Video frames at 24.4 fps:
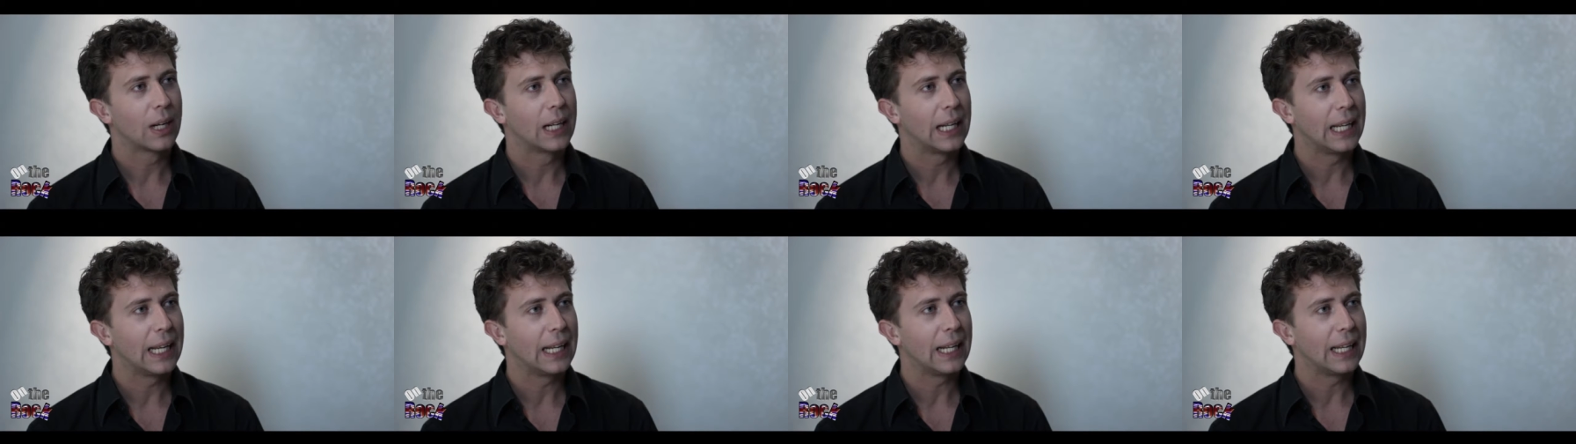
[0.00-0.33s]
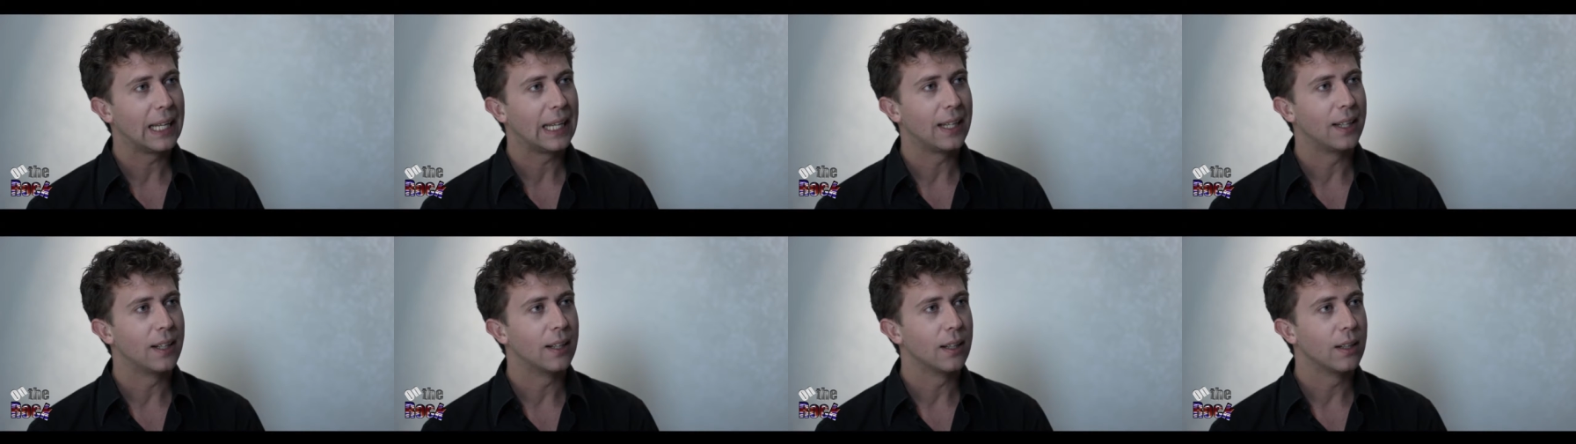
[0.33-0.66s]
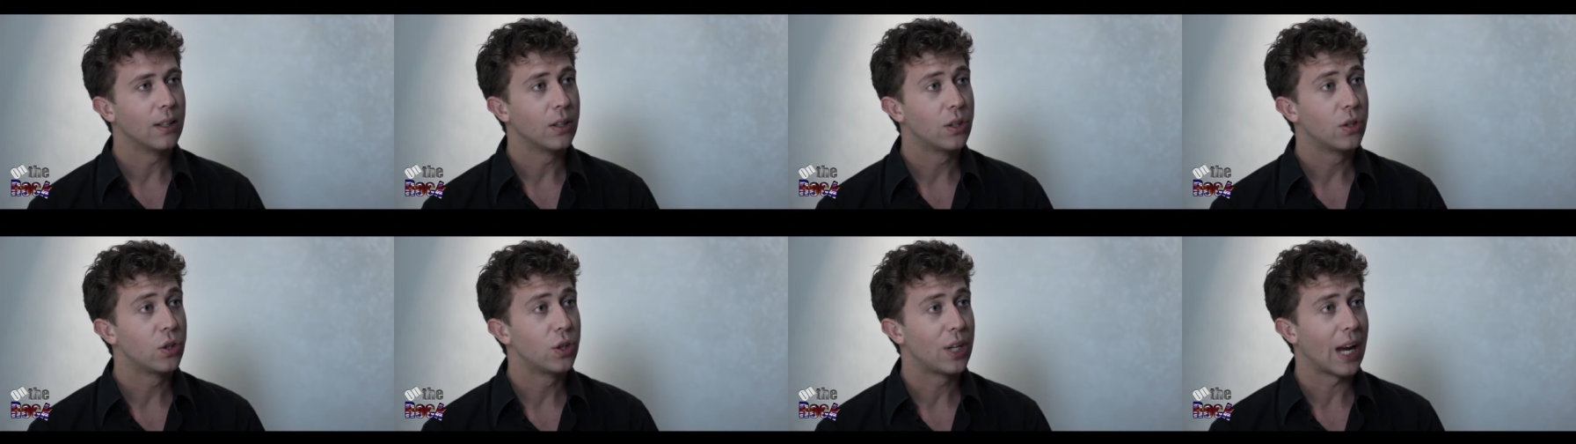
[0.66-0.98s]
clearly
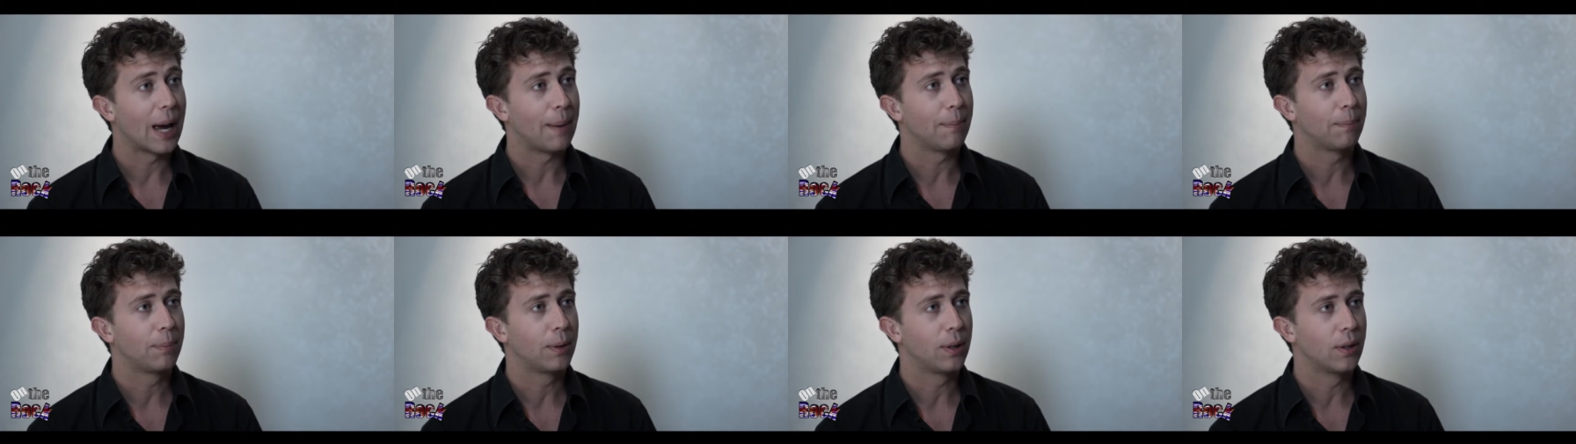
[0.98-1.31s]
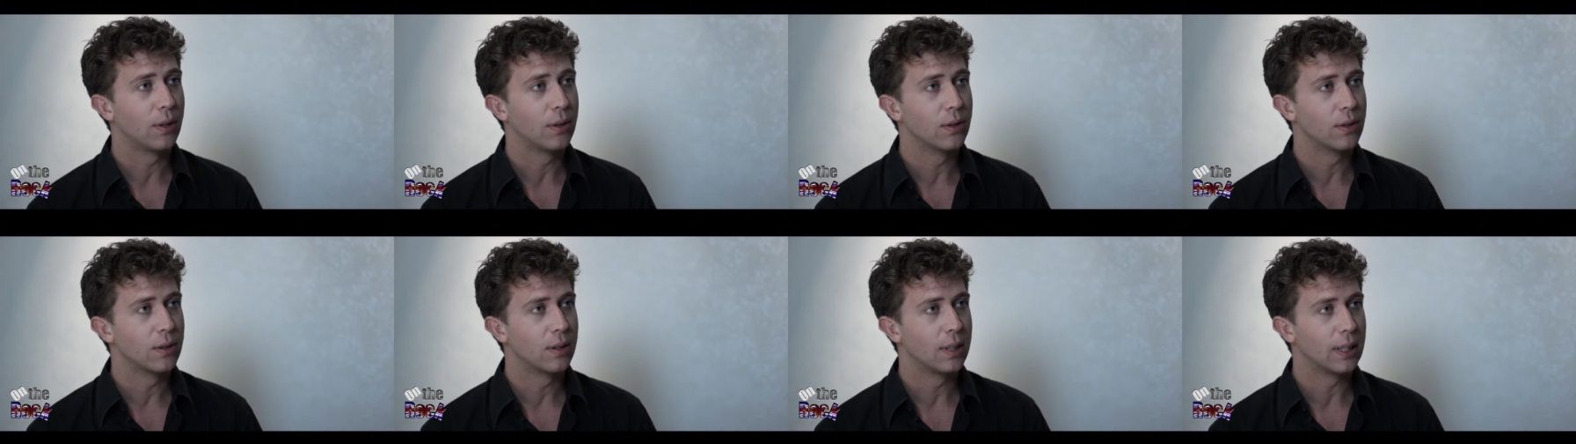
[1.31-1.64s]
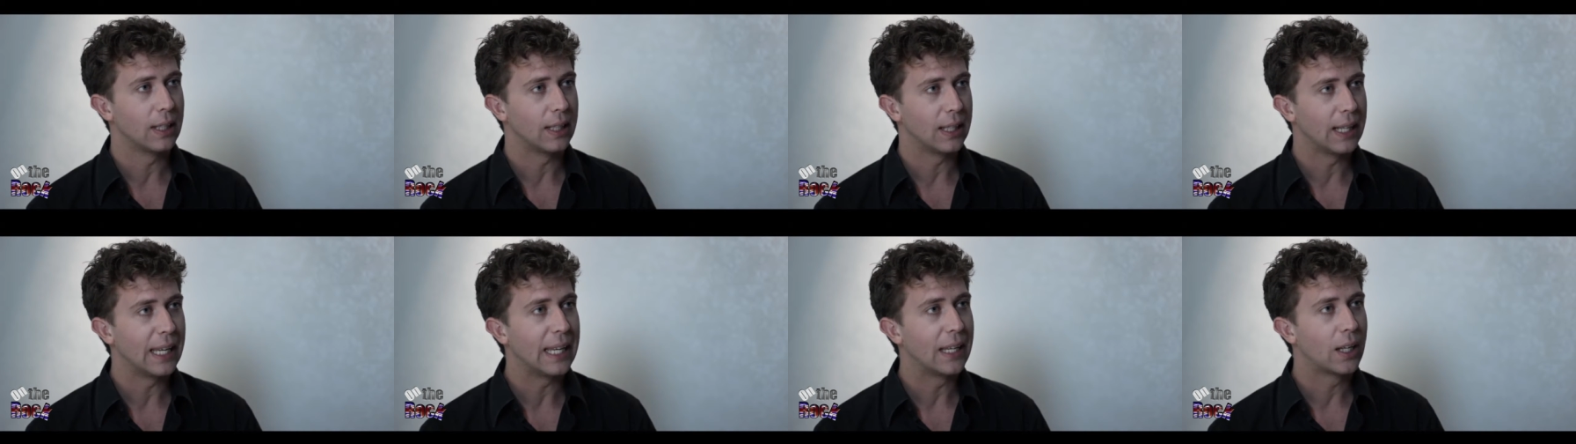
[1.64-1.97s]
champions the
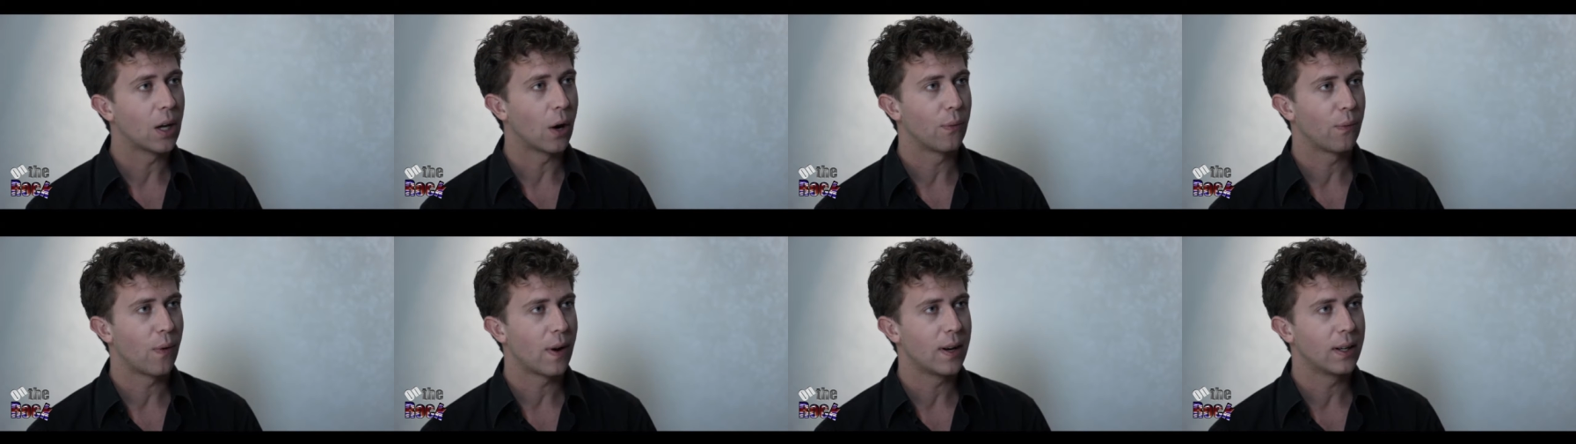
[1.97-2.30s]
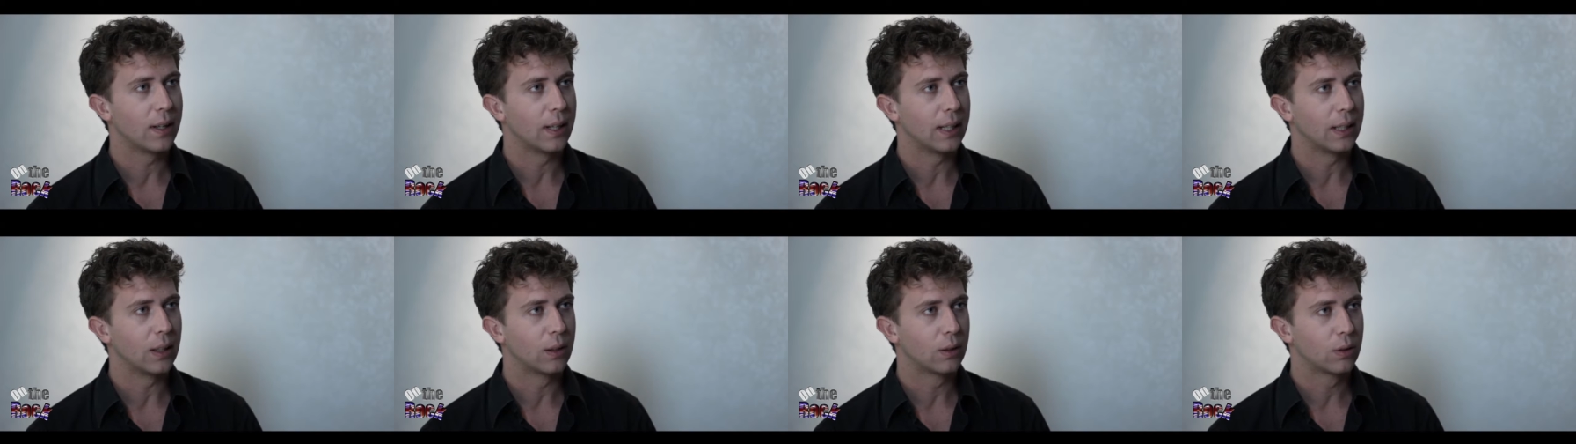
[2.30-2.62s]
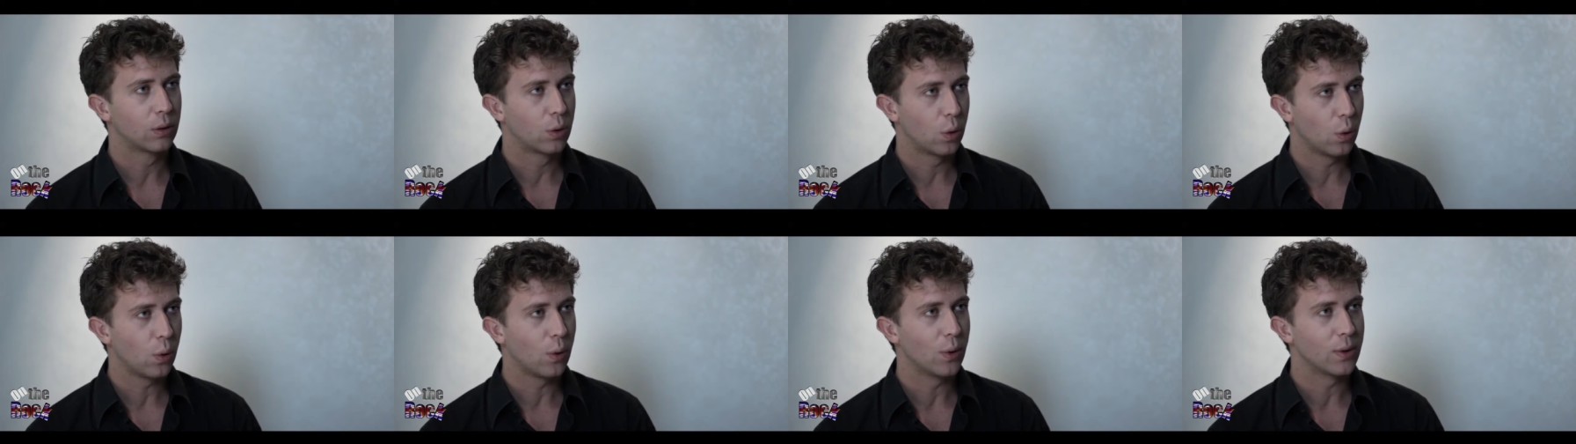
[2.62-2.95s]
eco-friendly
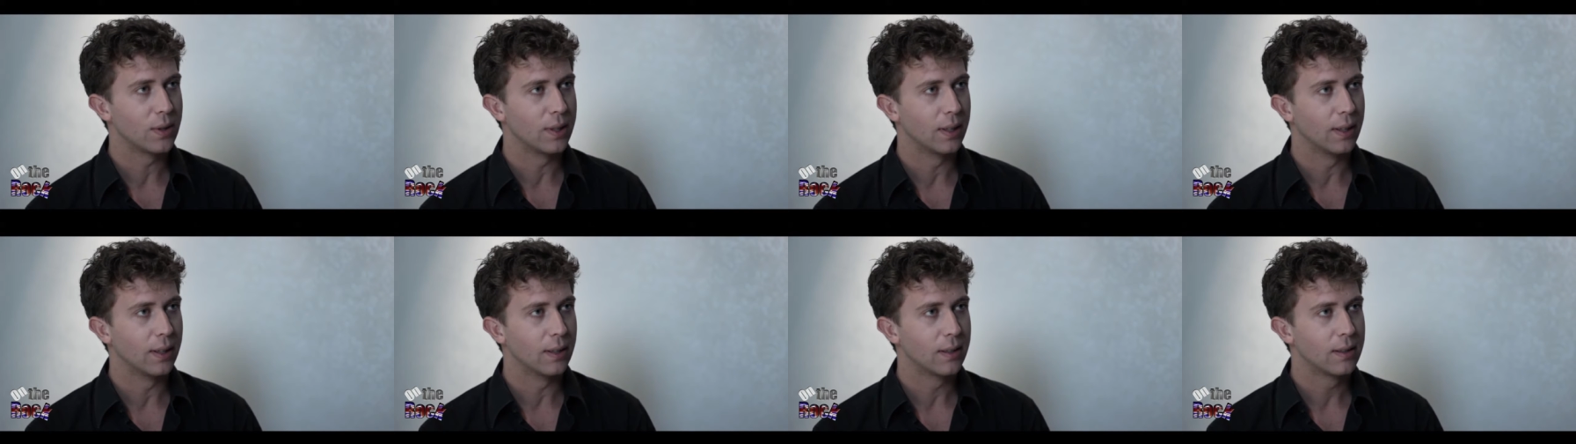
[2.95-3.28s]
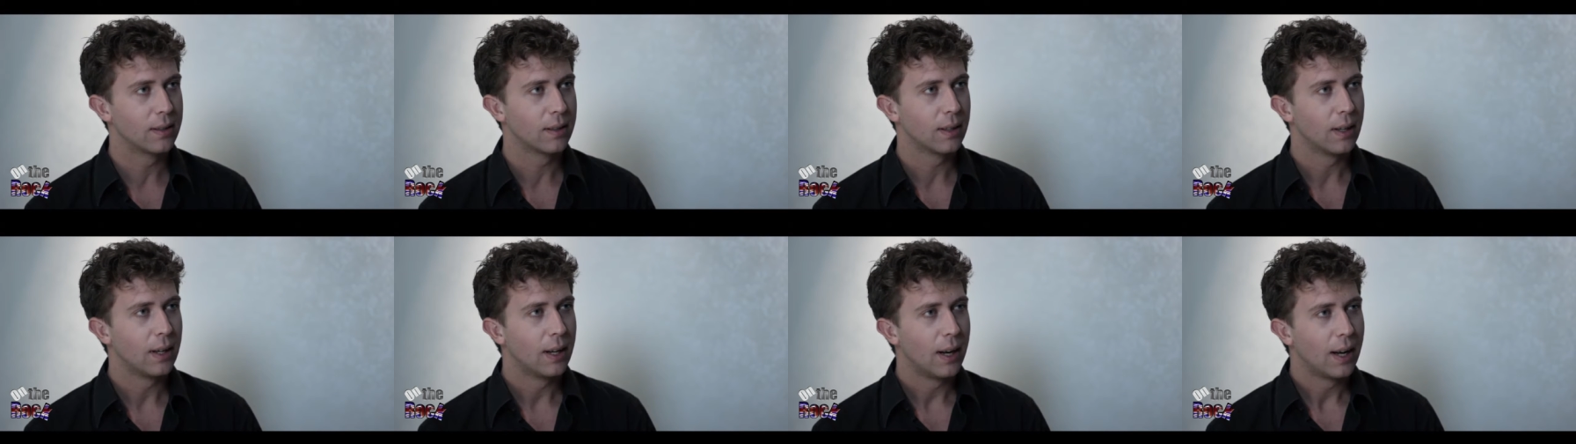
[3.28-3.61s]
causes.